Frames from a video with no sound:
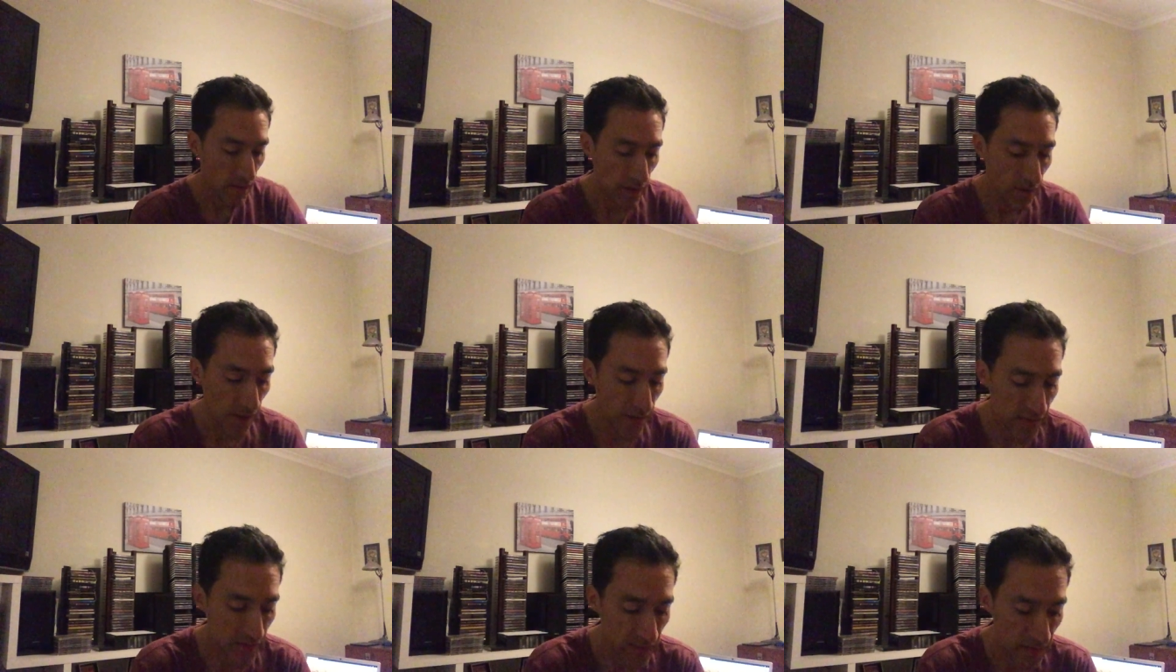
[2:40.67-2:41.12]

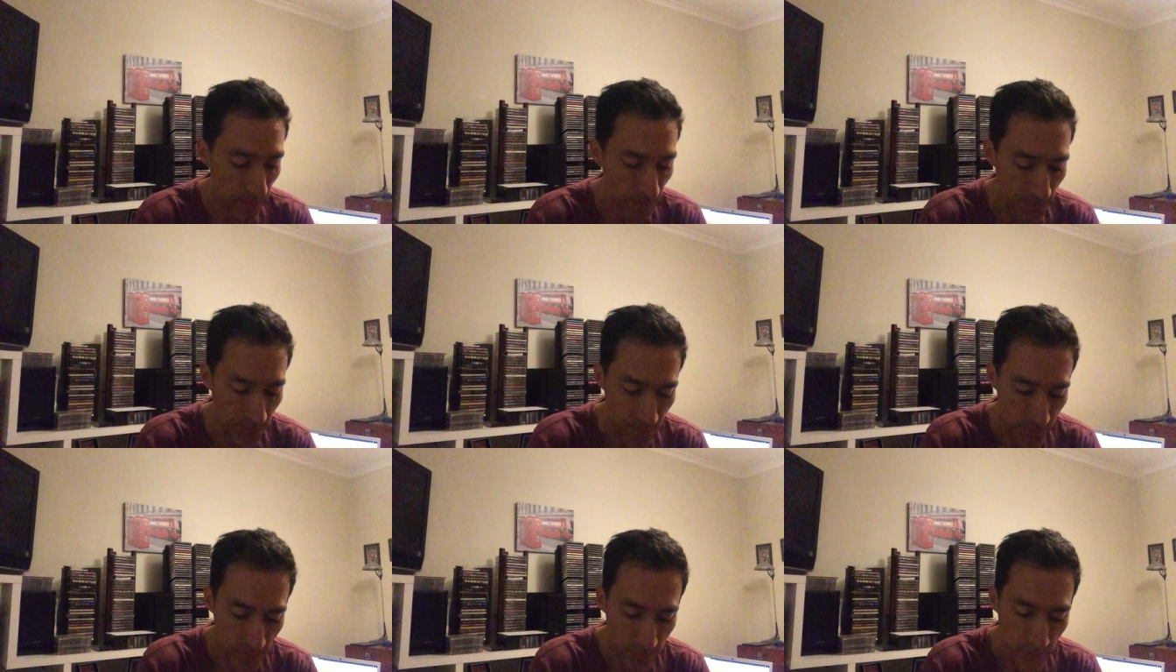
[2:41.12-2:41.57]
next
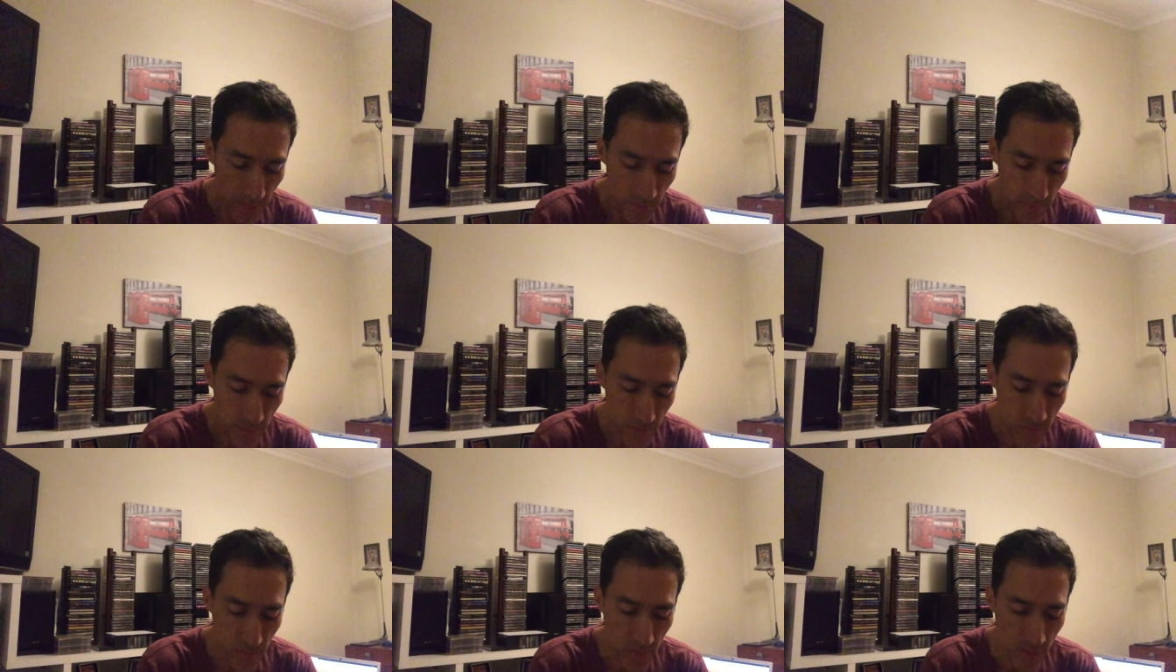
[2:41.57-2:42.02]

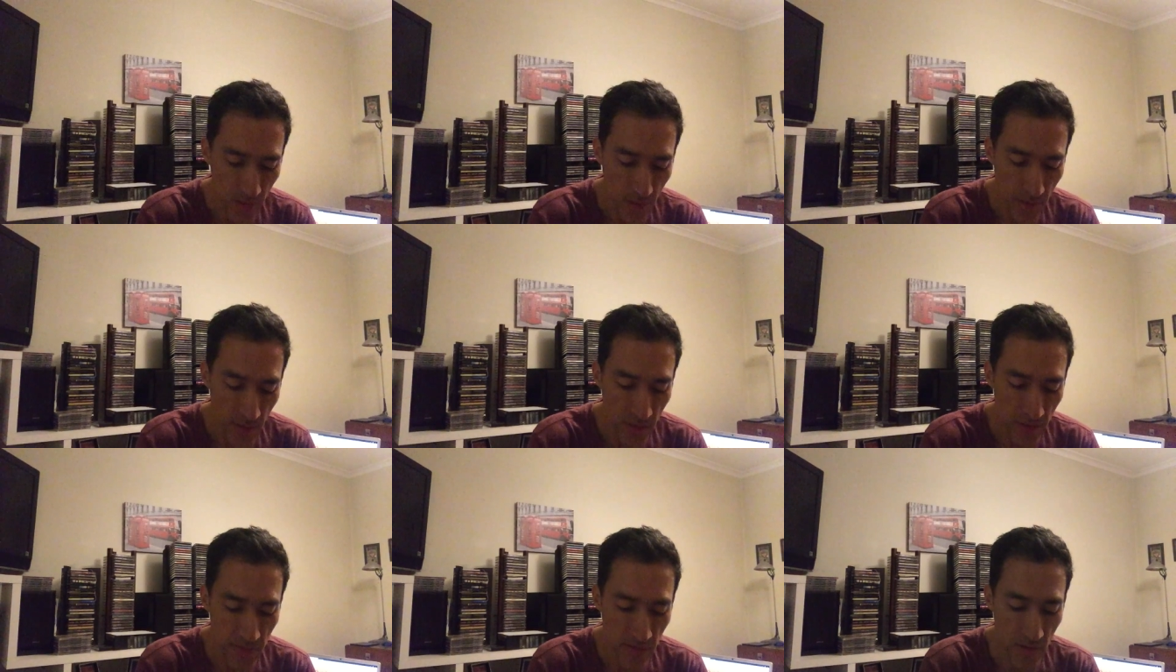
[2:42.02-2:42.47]

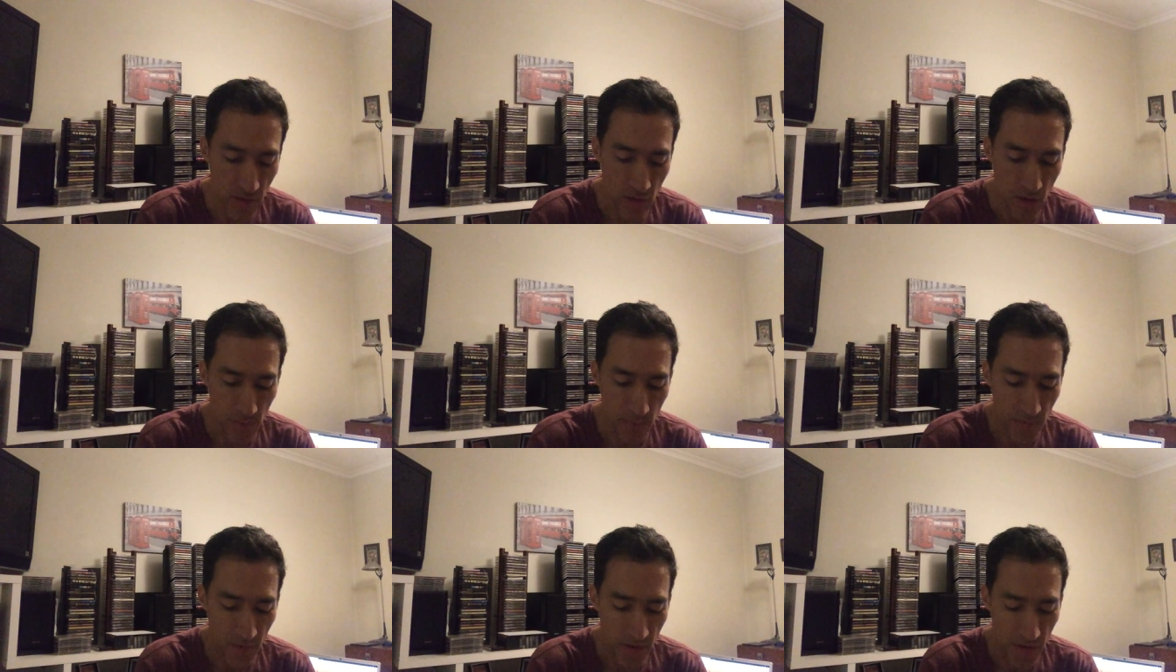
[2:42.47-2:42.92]
it's a
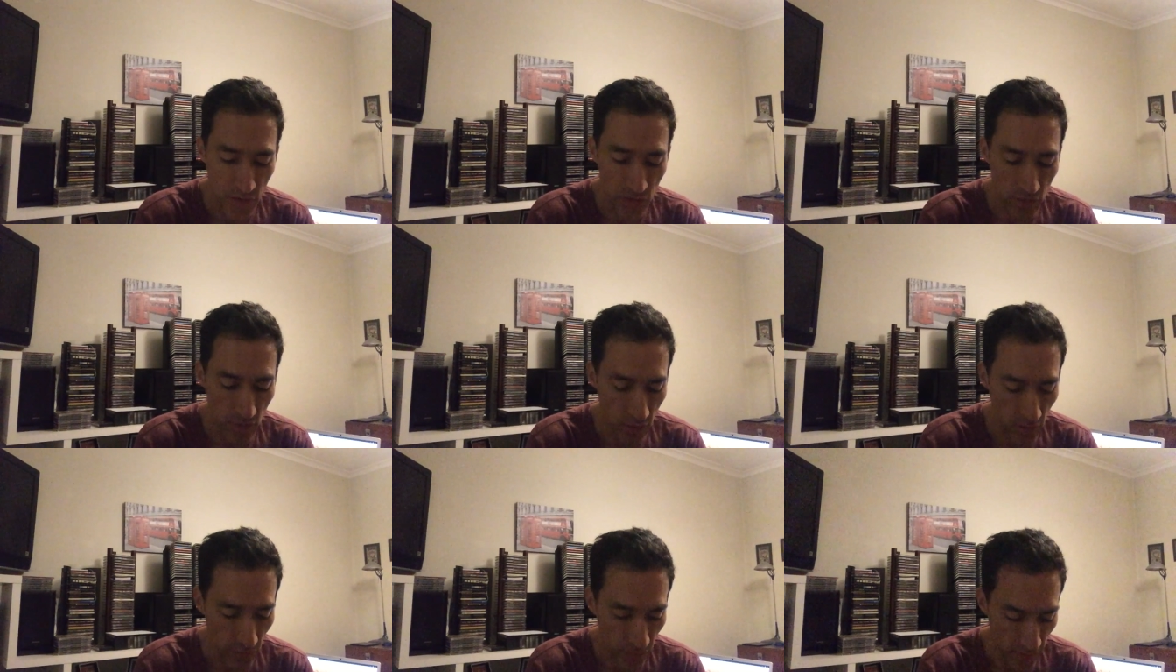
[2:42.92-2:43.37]

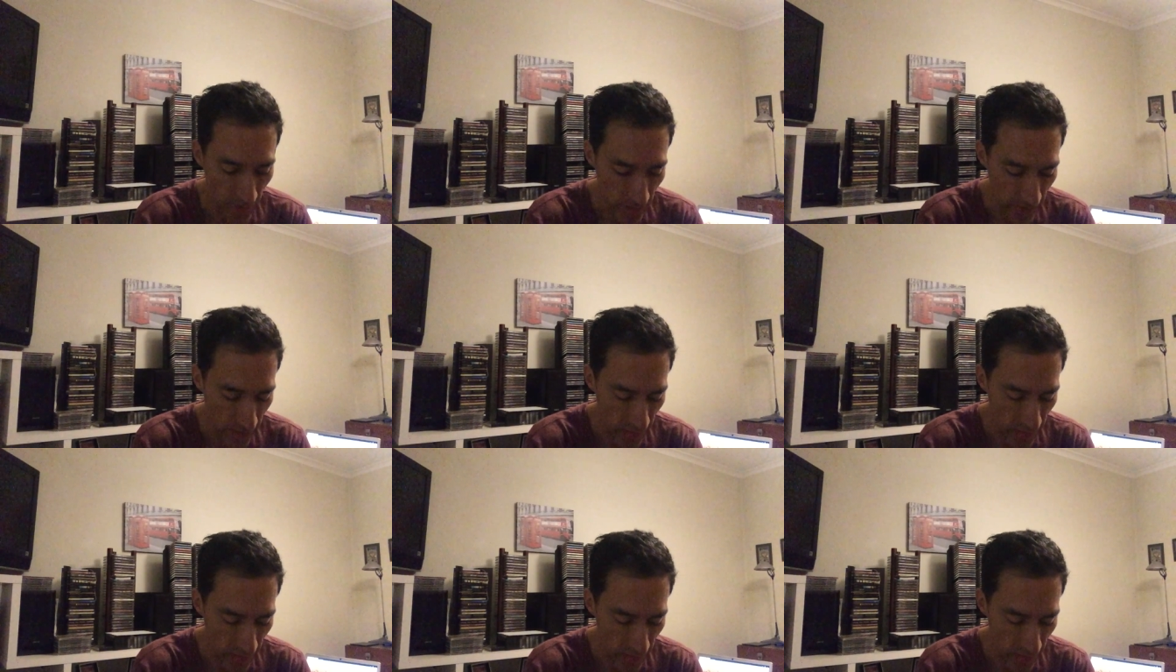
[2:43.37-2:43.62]
compilation of a